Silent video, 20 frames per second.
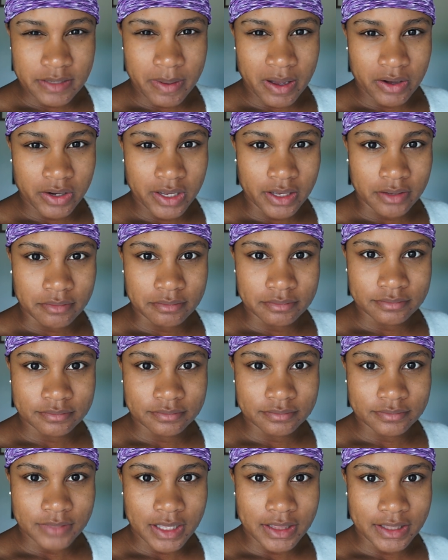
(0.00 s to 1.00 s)
about it.
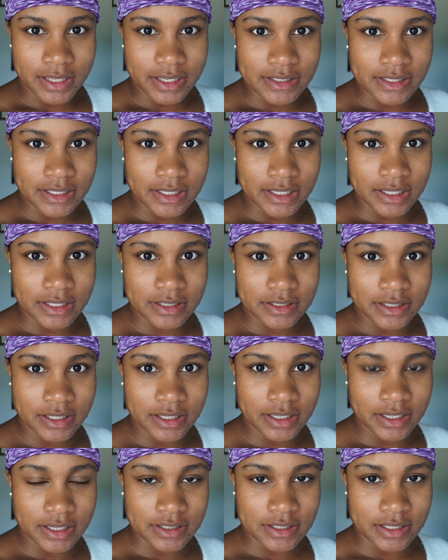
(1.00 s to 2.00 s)
Let's get
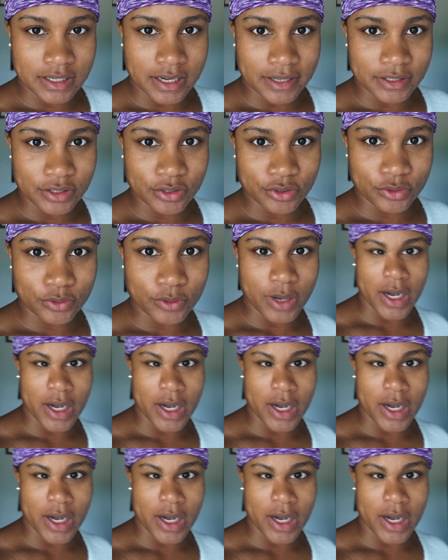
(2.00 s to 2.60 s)
into day 2.